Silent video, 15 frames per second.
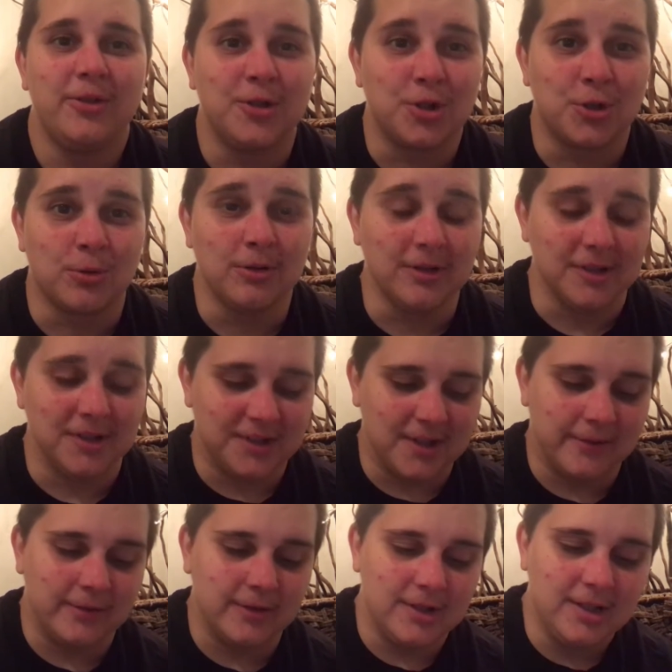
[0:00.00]
the short list
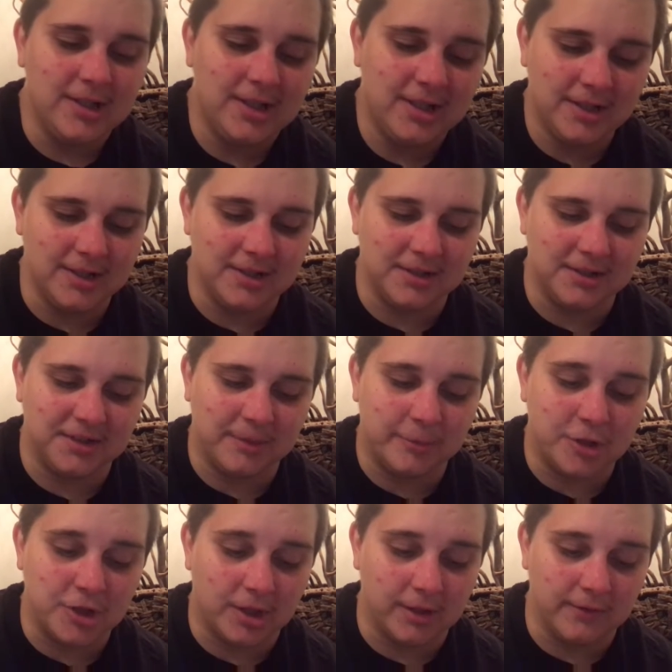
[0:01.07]
of it is
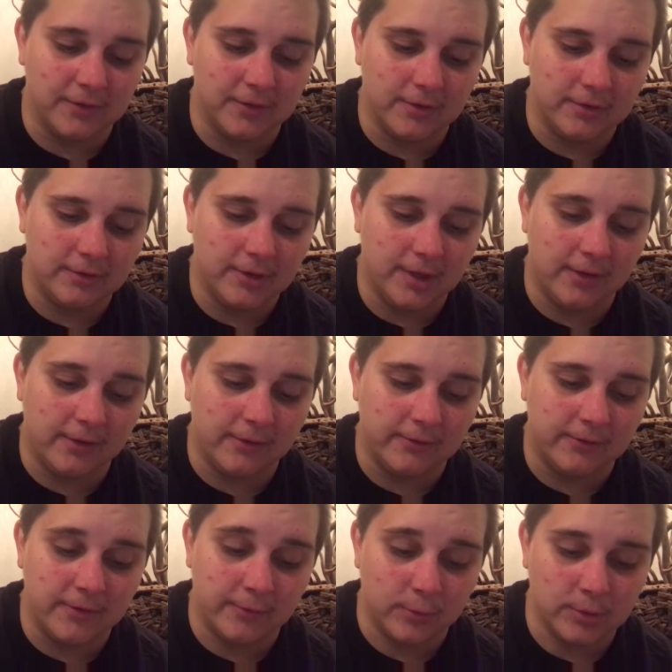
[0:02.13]
I'm a child
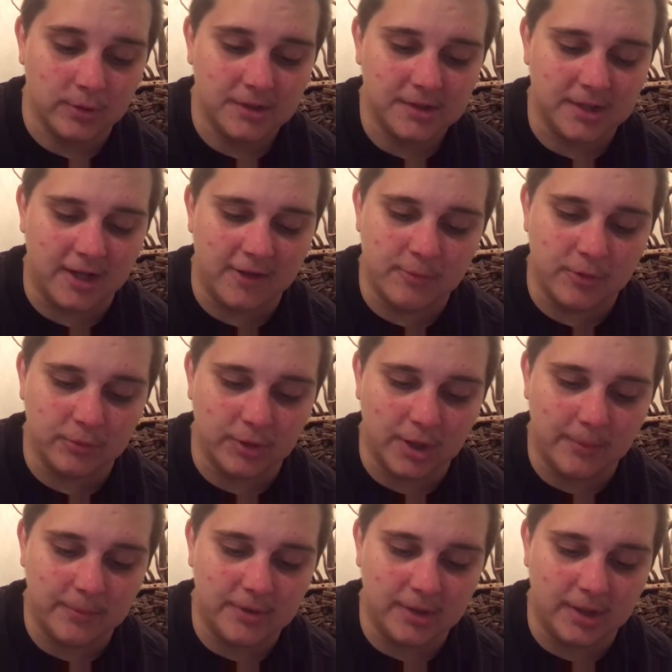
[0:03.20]
of divorce, I've been
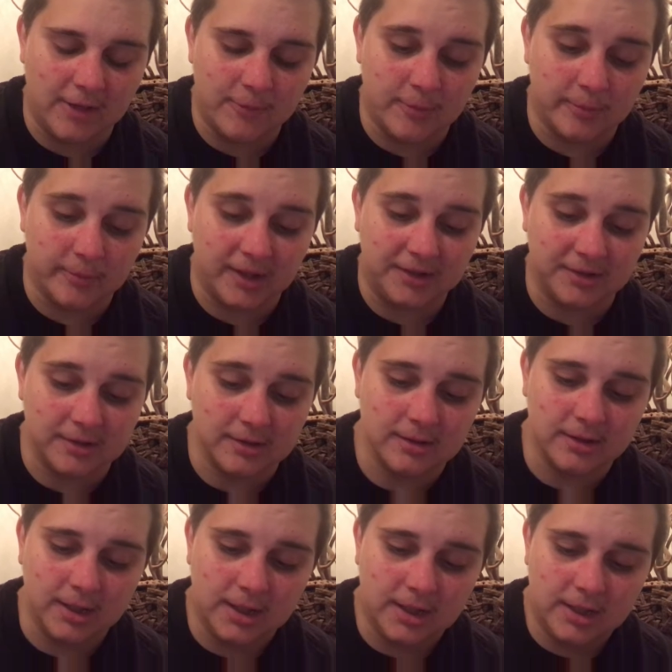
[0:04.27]
raped, I've been molested,
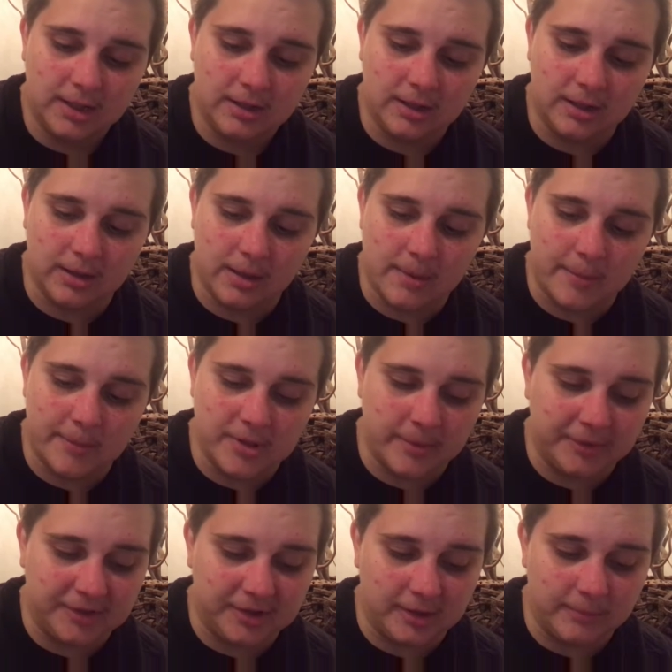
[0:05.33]
I'm a
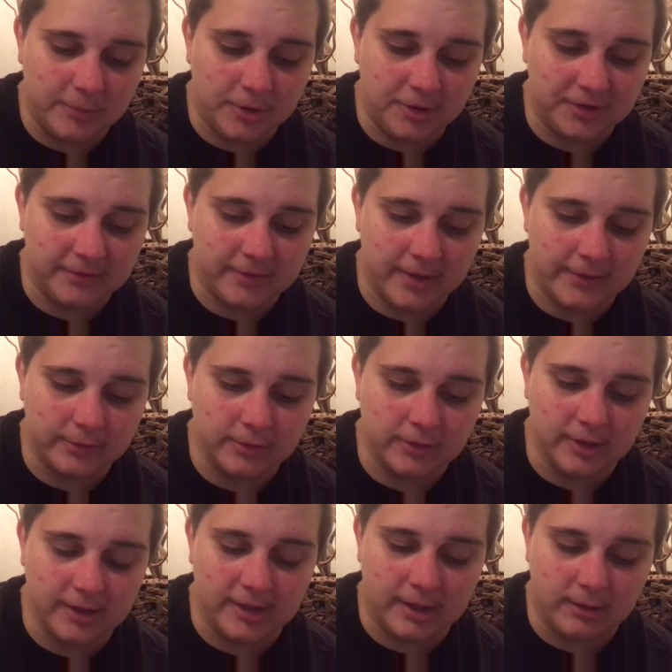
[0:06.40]
domestic abuse
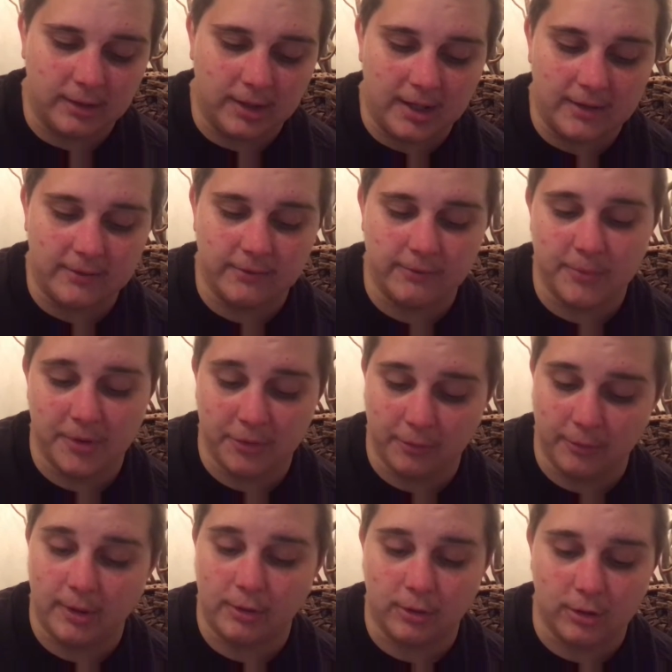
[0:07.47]
survivor, and now I've been
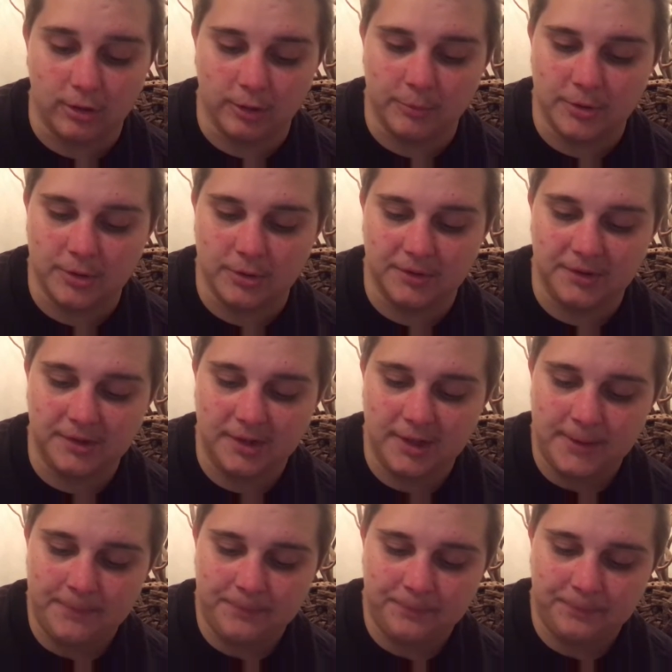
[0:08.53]
through alcohol abuse.
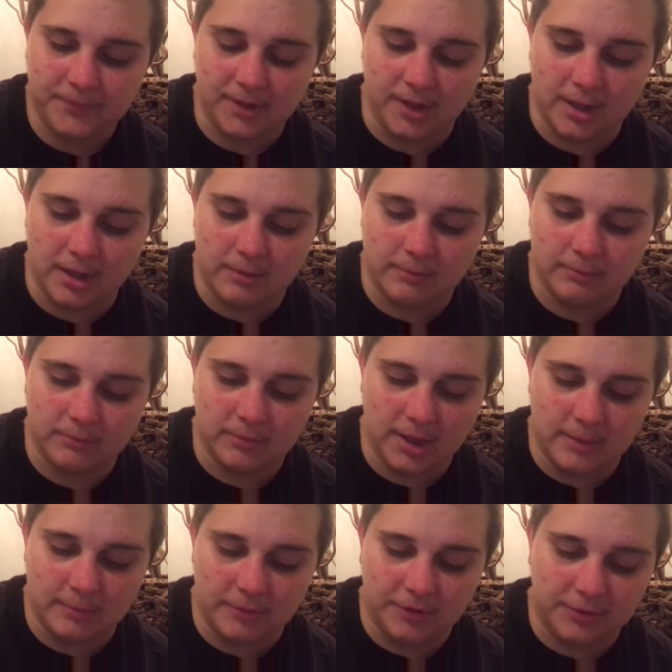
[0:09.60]

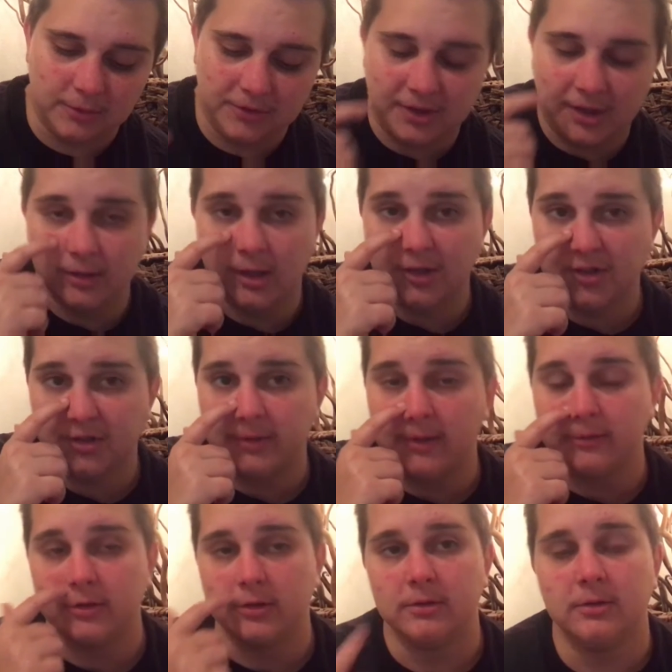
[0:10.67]
I'm a suicide loss
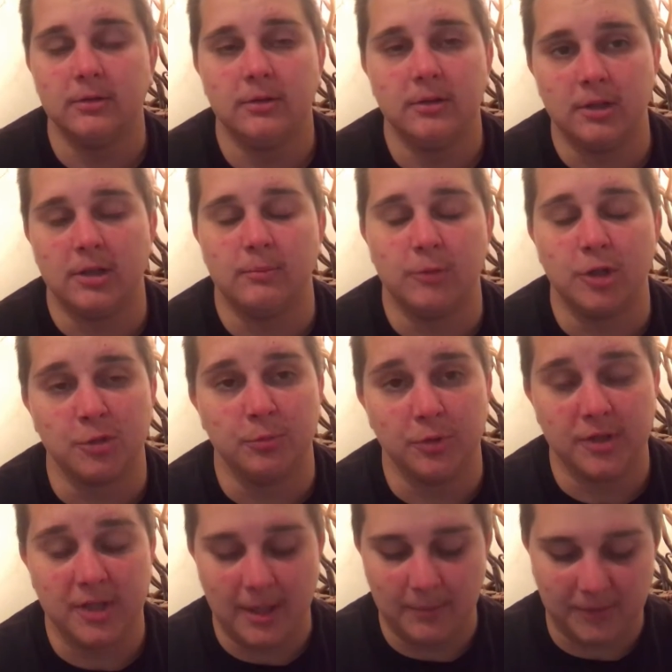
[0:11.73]
survivor, multiple
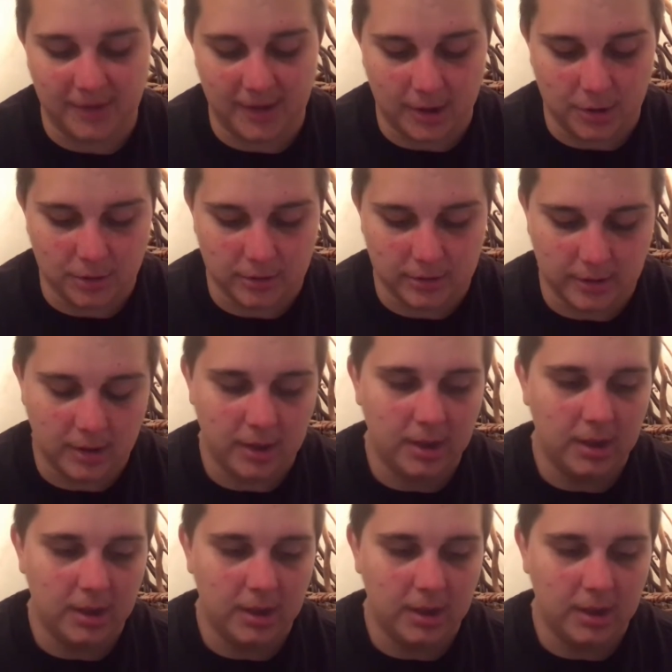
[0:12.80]
times actually.